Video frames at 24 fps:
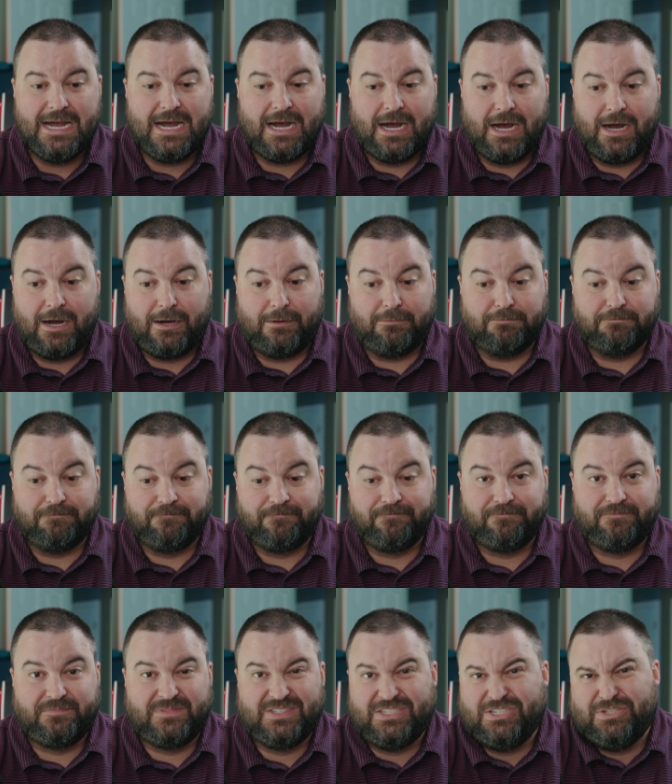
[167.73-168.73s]

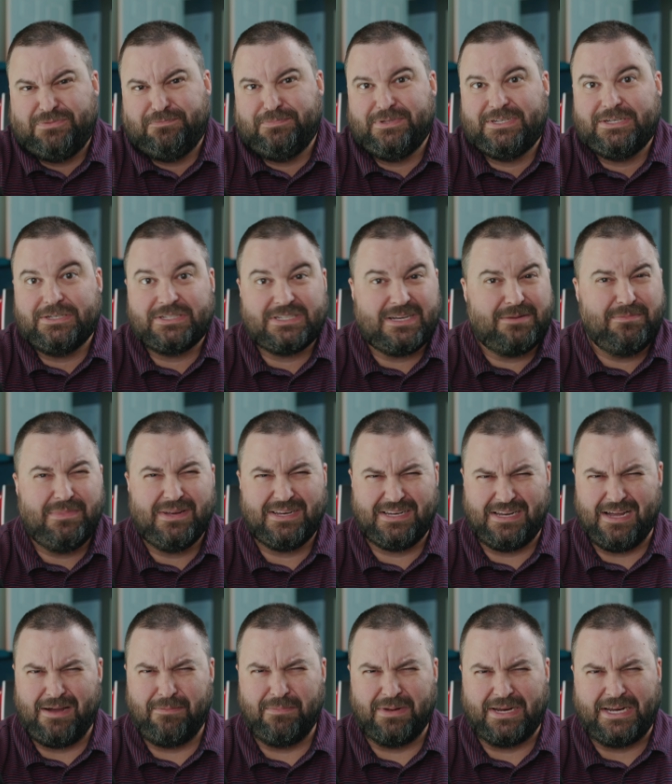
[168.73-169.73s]
Um, just because I'm a
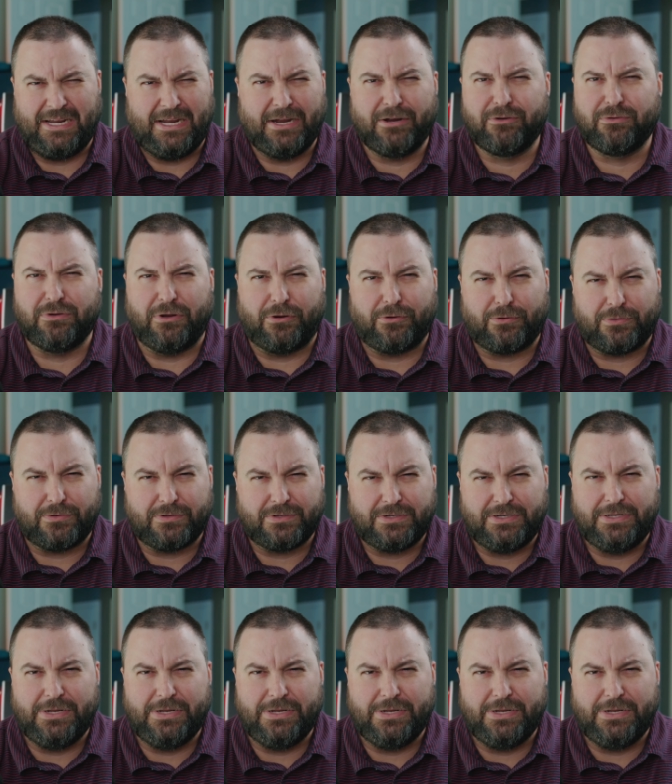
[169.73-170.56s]
I'm a gear nerd,